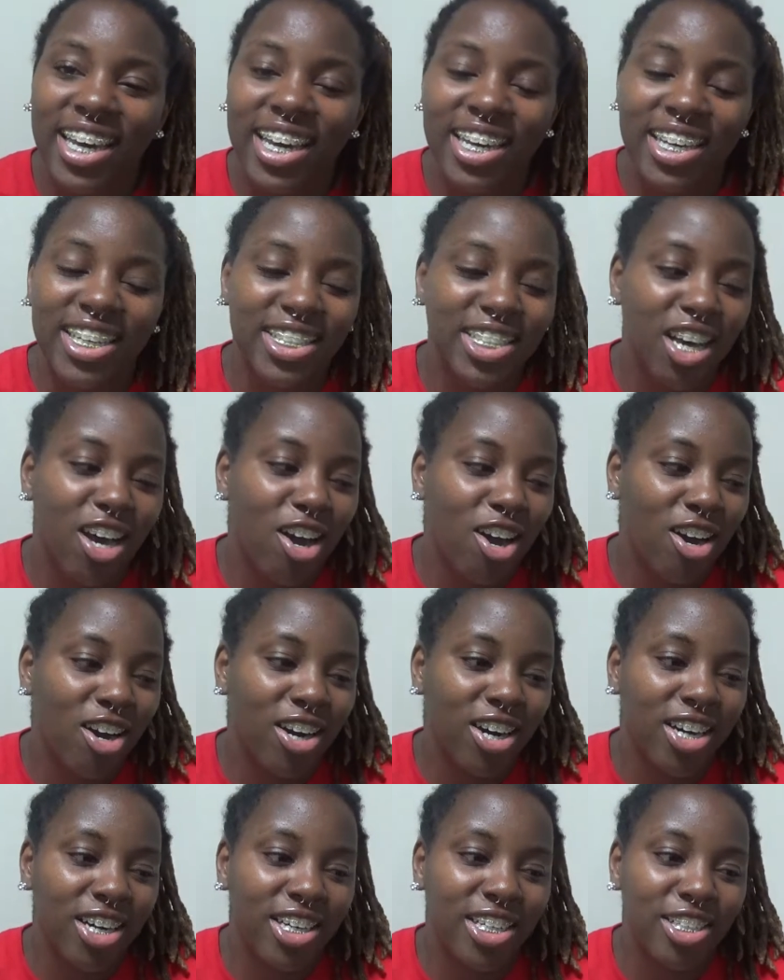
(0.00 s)
it's
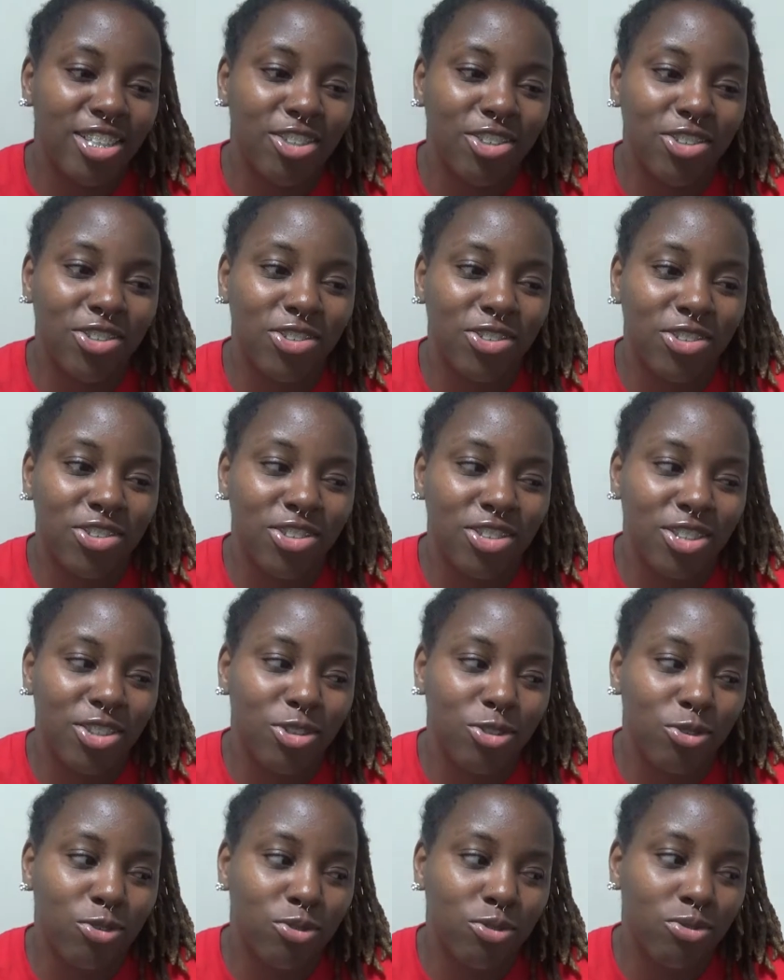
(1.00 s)
hard you
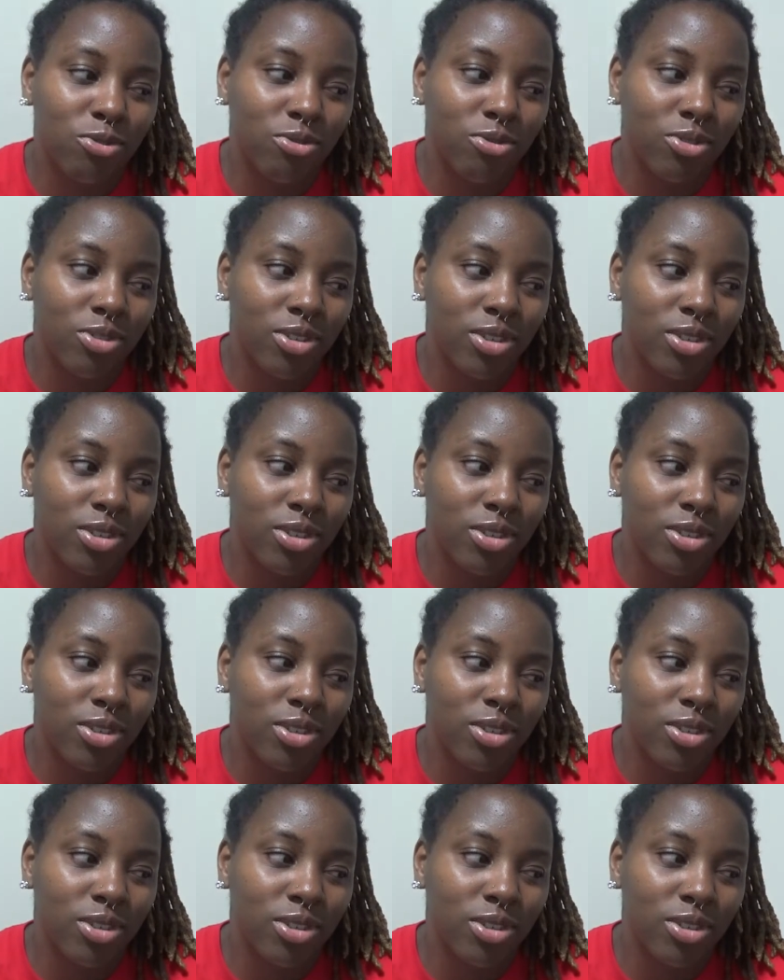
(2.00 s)
you